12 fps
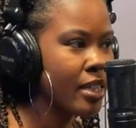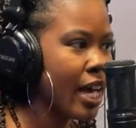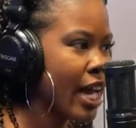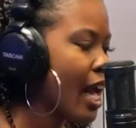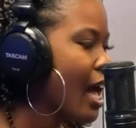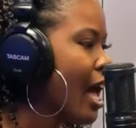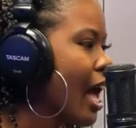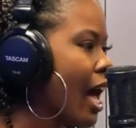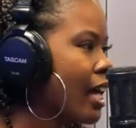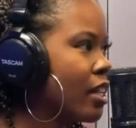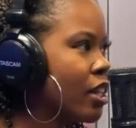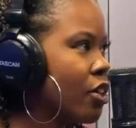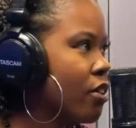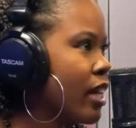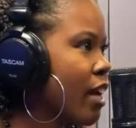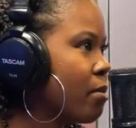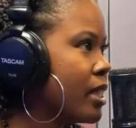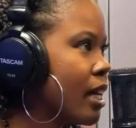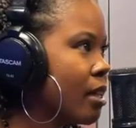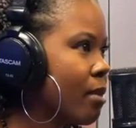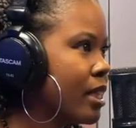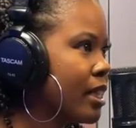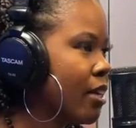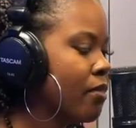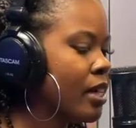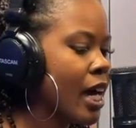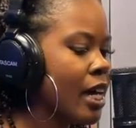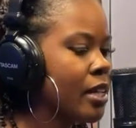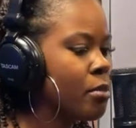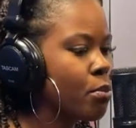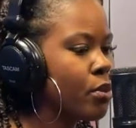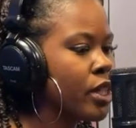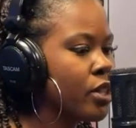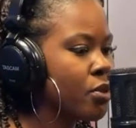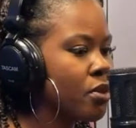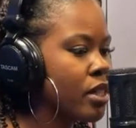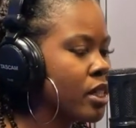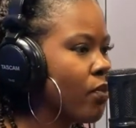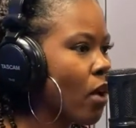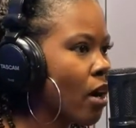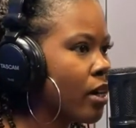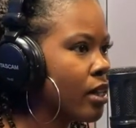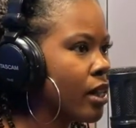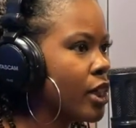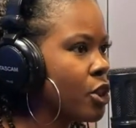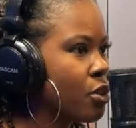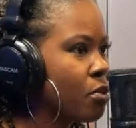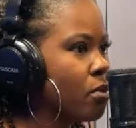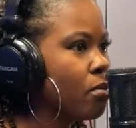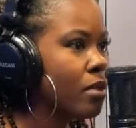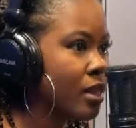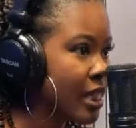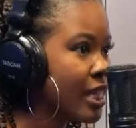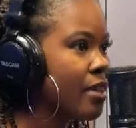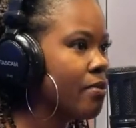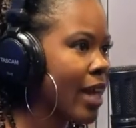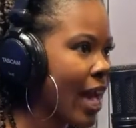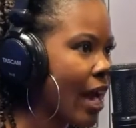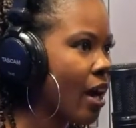Like, I literally have been telling myself, God didn't bring you this far to let you leave now.